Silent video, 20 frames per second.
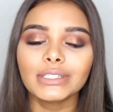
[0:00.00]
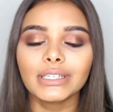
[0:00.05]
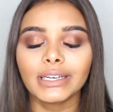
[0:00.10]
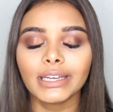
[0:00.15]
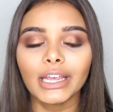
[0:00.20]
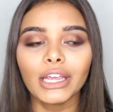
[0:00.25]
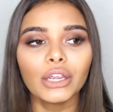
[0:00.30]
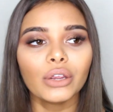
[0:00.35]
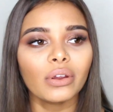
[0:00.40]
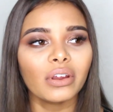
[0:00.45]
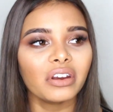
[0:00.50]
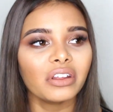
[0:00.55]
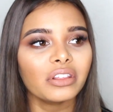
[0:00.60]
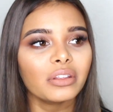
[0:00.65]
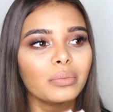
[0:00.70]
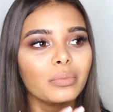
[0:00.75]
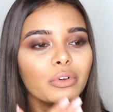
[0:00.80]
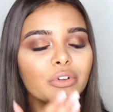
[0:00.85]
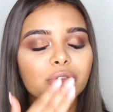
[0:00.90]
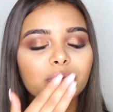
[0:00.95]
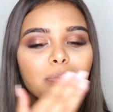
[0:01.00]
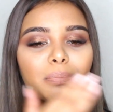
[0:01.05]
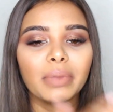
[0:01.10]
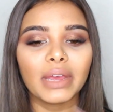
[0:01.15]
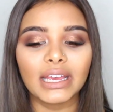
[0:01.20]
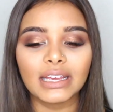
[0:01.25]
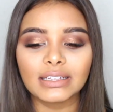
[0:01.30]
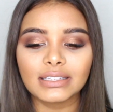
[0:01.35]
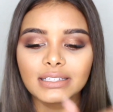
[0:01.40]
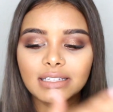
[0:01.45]
Today I created the most
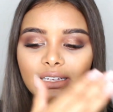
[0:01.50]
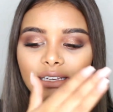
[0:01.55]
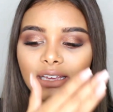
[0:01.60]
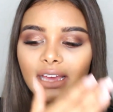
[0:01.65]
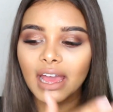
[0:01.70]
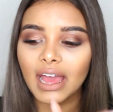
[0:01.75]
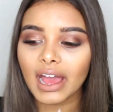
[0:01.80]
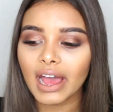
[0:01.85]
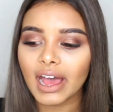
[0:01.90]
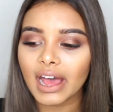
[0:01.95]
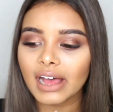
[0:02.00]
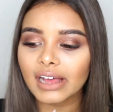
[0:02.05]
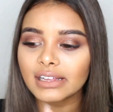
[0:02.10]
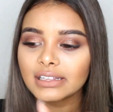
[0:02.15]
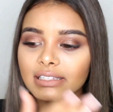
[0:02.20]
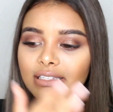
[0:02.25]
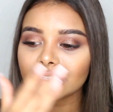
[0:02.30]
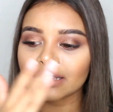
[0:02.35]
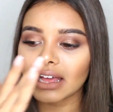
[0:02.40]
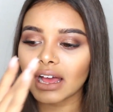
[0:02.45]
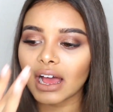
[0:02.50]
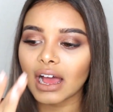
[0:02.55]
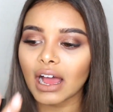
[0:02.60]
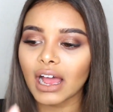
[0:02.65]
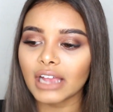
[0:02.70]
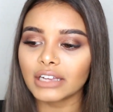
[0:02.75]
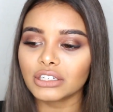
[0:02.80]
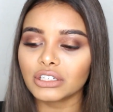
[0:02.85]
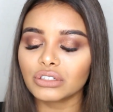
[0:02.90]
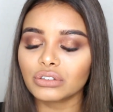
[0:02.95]
basic
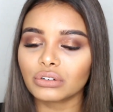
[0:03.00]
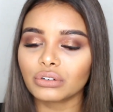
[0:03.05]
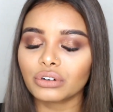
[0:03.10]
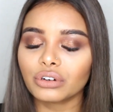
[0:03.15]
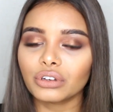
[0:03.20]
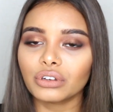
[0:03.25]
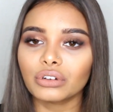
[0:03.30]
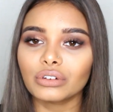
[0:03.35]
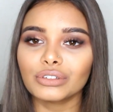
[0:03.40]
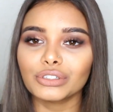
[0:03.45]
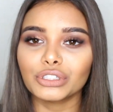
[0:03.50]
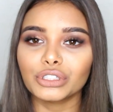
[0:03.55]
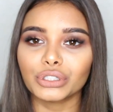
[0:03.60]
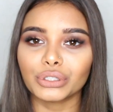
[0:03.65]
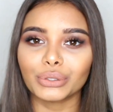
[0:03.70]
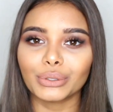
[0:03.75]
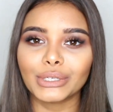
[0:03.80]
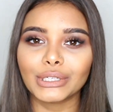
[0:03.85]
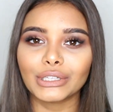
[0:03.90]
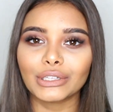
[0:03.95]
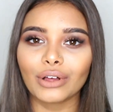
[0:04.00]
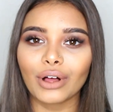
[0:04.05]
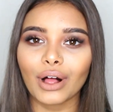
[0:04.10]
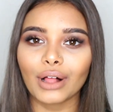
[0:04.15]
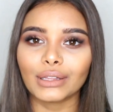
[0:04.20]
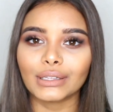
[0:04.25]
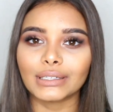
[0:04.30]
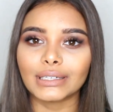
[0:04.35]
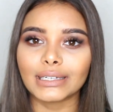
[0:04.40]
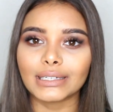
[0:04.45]
eye tutorial during the
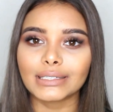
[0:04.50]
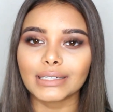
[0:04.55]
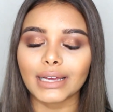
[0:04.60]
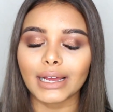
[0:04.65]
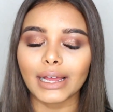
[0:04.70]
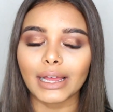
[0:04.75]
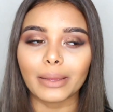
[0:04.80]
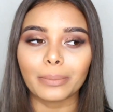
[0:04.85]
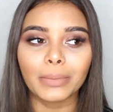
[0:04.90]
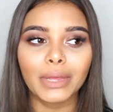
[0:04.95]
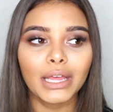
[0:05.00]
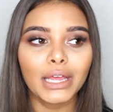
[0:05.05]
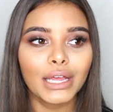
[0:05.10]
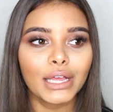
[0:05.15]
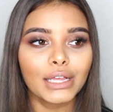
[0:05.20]
holiday time.